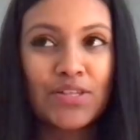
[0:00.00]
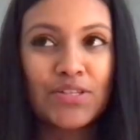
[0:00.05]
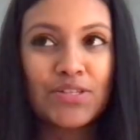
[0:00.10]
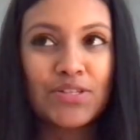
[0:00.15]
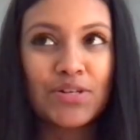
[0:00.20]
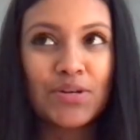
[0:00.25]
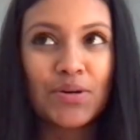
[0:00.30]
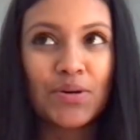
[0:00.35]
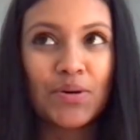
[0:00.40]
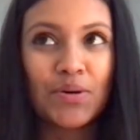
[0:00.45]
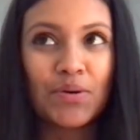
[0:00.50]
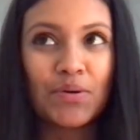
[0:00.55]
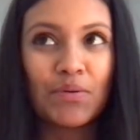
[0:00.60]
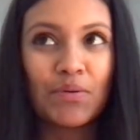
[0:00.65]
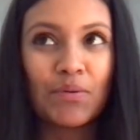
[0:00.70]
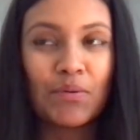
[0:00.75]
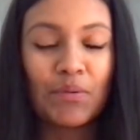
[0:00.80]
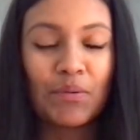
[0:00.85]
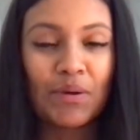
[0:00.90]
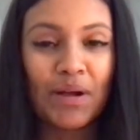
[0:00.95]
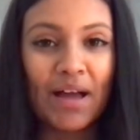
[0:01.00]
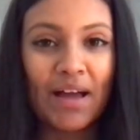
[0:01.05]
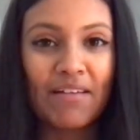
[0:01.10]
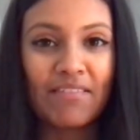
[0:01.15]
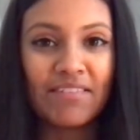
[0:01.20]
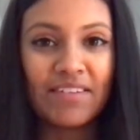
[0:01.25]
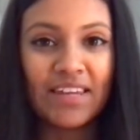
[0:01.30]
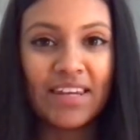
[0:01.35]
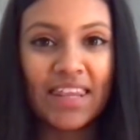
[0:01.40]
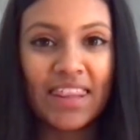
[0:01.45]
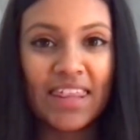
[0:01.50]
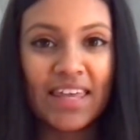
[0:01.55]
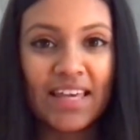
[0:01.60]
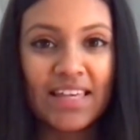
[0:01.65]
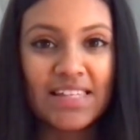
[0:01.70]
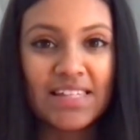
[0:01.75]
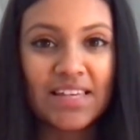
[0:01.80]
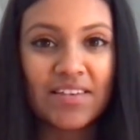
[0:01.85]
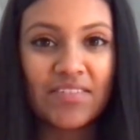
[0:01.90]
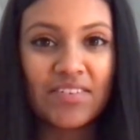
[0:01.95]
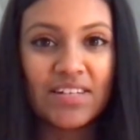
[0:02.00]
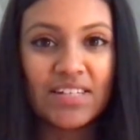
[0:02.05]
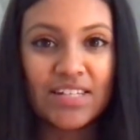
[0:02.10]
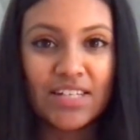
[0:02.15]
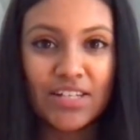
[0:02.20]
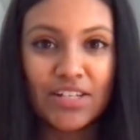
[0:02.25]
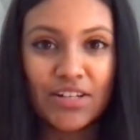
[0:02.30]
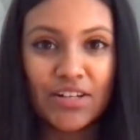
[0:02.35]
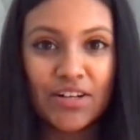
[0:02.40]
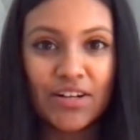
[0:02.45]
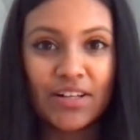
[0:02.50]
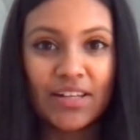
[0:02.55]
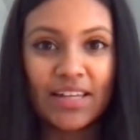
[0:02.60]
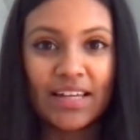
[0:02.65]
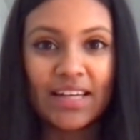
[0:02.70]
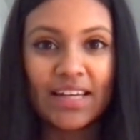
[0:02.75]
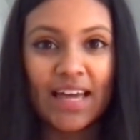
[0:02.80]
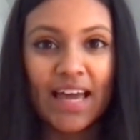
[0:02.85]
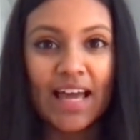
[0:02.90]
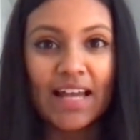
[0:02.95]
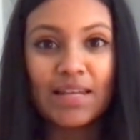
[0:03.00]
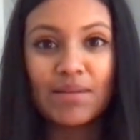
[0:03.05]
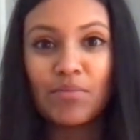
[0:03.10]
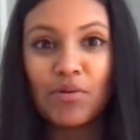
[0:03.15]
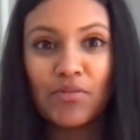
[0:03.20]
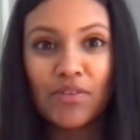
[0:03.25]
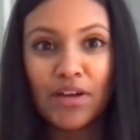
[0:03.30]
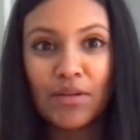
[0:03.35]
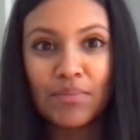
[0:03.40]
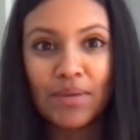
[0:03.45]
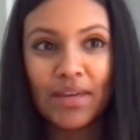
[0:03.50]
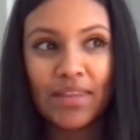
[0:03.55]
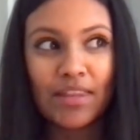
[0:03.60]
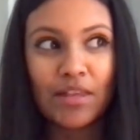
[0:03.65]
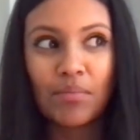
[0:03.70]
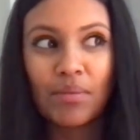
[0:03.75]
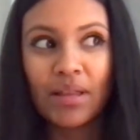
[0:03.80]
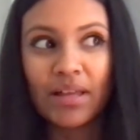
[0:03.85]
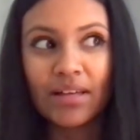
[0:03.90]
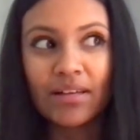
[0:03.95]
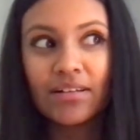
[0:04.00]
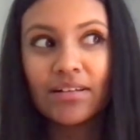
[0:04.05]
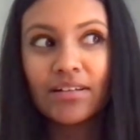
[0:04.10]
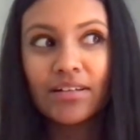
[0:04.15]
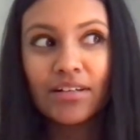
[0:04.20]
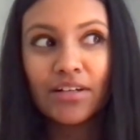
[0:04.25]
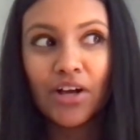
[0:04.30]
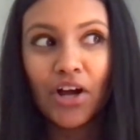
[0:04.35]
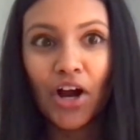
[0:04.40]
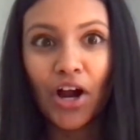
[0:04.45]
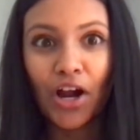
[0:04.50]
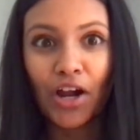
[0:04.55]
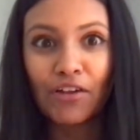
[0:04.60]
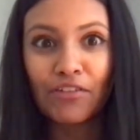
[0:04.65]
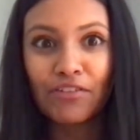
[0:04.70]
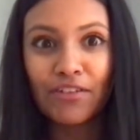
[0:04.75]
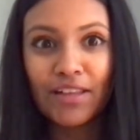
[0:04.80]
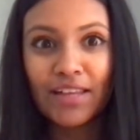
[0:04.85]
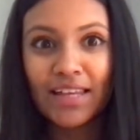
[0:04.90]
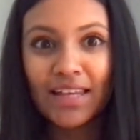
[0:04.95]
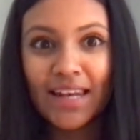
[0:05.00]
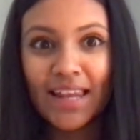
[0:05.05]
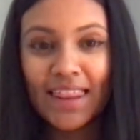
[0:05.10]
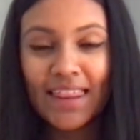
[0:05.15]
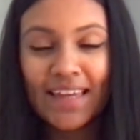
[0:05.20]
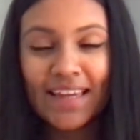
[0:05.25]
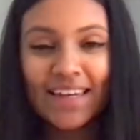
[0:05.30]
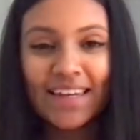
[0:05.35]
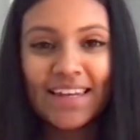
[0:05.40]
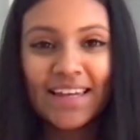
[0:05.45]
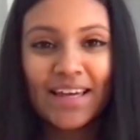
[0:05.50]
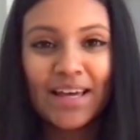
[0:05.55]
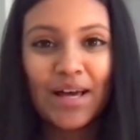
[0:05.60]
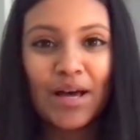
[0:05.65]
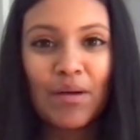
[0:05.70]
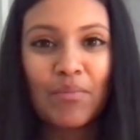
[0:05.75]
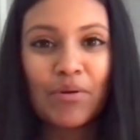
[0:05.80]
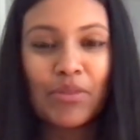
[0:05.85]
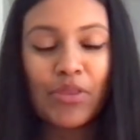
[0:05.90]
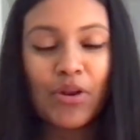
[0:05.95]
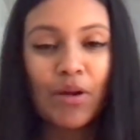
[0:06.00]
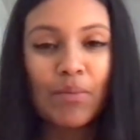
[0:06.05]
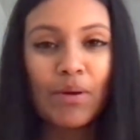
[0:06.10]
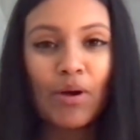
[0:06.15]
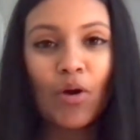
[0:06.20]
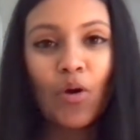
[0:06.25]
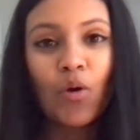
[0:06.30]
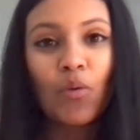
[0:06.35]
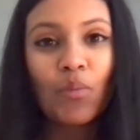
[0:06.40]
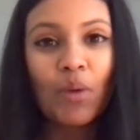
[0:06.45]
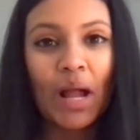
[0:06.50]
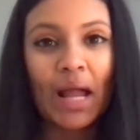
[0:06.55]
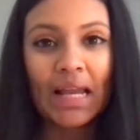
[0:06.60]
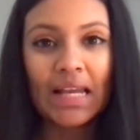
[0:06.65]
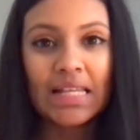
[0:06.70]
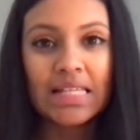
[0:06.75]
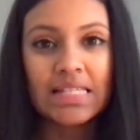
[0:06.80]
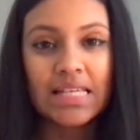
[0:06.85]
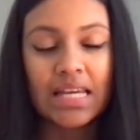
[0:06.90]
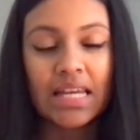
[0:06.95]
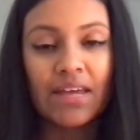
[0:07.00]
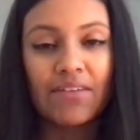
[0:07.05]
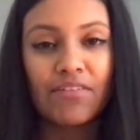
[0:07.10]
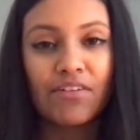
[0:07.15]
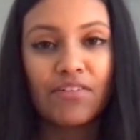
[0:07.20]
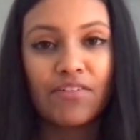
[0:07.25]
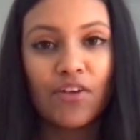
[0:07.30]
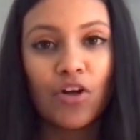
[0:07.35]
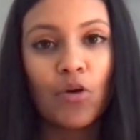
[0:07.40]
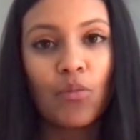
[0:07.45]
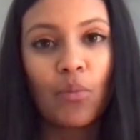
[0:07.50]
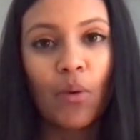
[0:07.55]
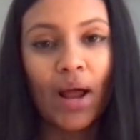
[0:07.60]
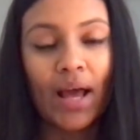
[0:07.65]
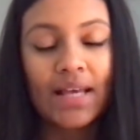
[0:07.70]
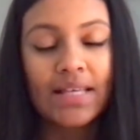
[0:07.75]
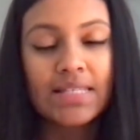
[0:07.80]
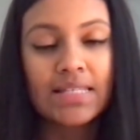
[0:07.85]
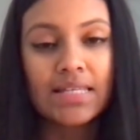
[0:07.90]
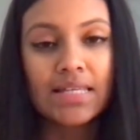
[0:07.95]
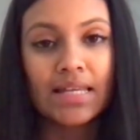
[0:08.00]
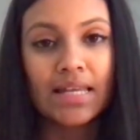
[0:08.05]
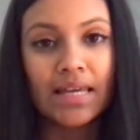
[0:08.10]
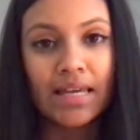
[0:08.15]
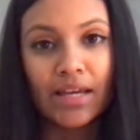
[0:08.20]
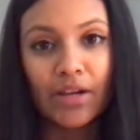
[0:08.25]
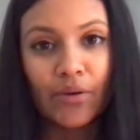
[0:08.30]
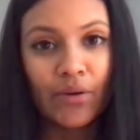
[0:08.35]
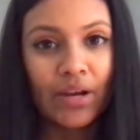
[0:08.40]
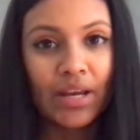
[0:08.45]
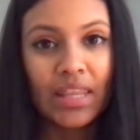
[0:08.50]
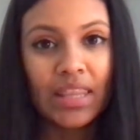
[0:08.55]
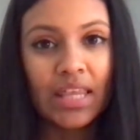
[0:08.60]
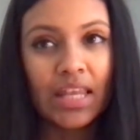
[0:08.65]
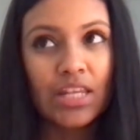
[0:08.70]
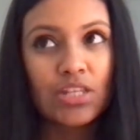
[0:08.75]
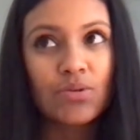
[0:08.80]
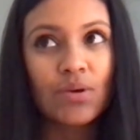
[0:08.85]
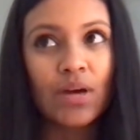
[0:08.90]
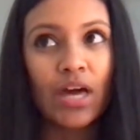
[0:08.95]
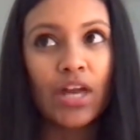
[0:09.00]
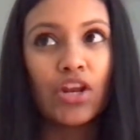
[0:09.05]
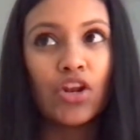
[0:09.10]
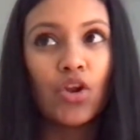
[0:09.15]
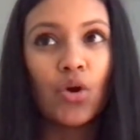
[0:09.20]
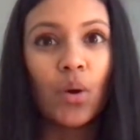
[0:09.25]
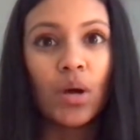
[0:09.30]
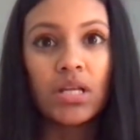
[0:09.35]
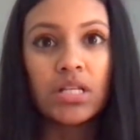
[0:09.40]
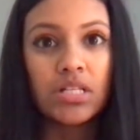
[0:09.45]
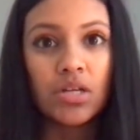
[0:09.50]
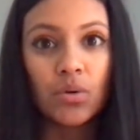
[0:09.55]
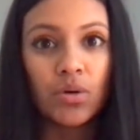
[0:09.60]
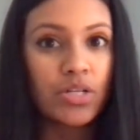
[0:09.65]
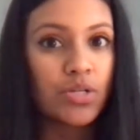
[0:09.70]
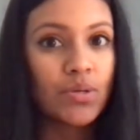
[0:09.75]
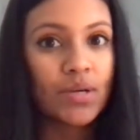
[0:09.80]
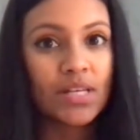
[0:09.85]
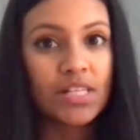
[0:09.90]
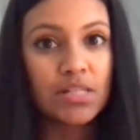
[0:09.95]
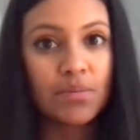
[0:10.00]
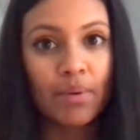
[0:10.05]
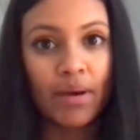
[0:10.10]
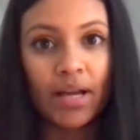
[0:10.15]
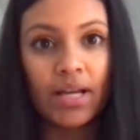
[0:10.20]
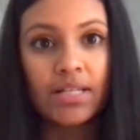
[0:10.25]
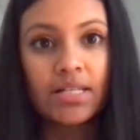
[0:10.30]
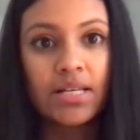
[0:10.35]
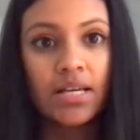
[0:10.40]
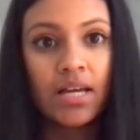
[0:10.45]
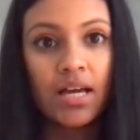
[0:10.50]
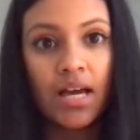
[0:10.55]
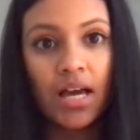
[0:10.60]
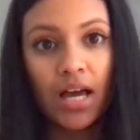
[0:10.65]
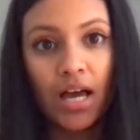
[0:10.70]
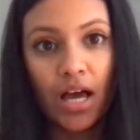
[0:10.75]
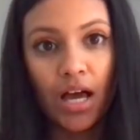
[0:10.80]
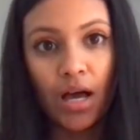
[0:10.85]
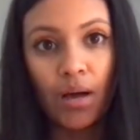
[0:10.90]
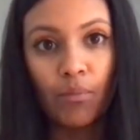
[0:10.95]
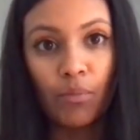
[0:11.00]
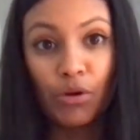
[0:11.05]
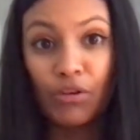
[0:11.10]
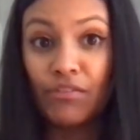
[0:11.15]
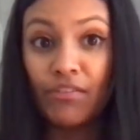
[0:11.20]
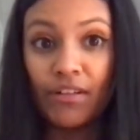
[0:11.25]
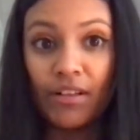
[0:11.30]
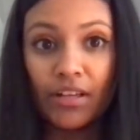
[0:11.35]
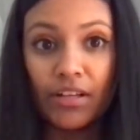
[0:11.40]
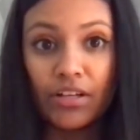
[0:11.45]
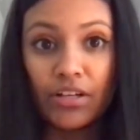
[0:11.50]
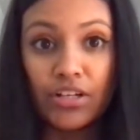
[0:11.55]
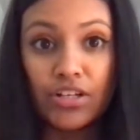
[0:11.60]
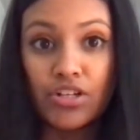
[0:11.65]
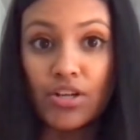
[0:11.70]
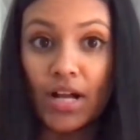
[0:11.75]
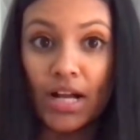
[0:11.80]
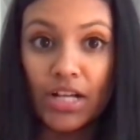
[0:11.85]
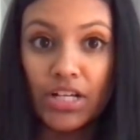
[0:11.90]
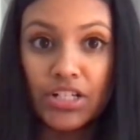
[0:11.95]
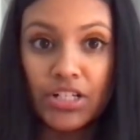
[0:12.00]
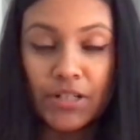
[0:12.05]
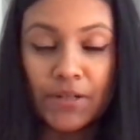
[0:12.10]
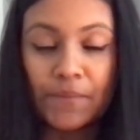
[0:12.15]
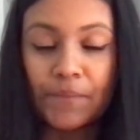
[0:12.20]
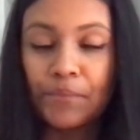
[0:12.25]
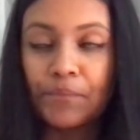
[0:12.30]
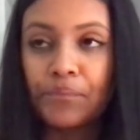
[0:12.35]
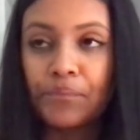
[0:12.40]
So when we were having Thanksgiving dinner, like any move I'd make, they'd be like, "Are you feeling anything?" But throughout my whole pregnancy, I never felt Braxton Hick or anything, so I had no idea what to expect when feeling a contraction.